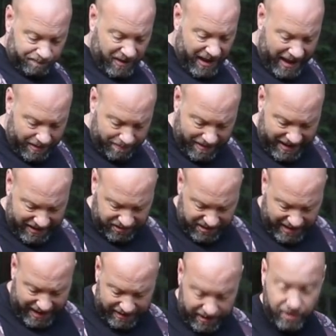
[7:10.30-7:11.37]
on my
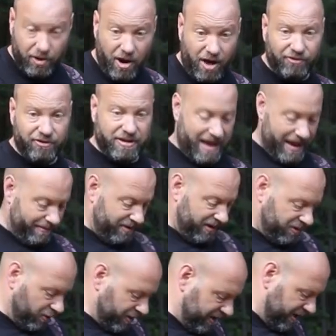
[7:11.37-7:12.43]
side here all the time.
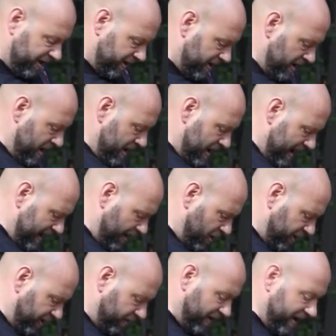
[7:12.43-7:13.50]
This one here, I
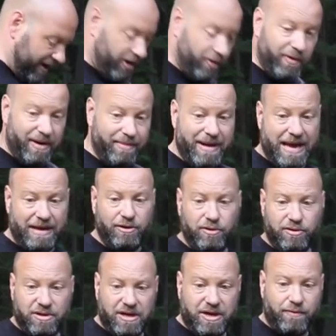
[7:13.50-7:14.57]
hook it right here when I'm not
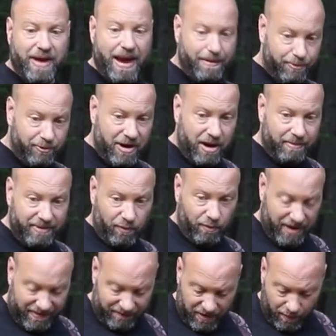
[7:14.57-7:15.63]
using it, wrap around me,
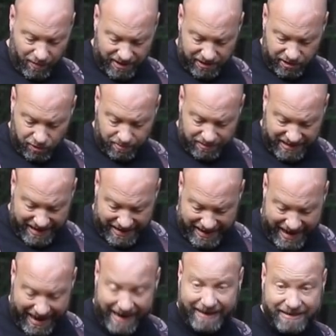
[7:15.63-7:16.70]
whatever I want to do, but that
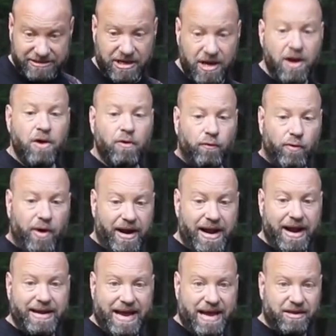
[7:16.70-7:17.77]
hangs right
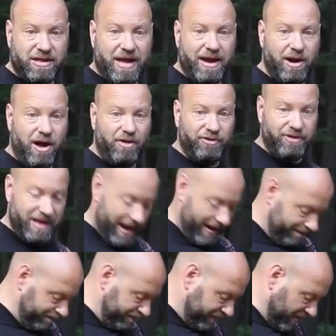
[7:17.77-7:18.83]
on that side all the
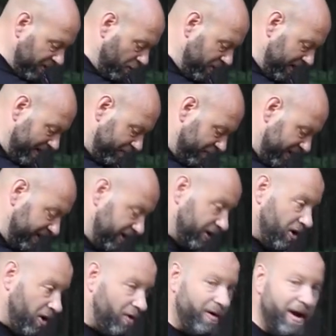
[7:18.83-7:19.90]
time. When I'm ready to
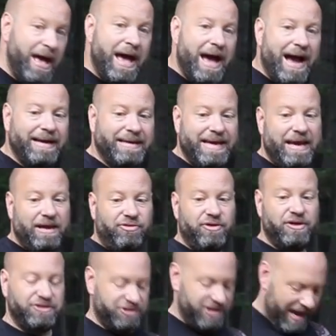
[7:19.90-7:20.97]
go, I take
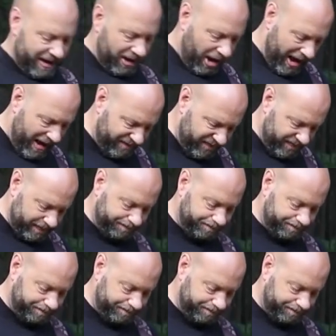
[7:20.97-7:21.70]
this side off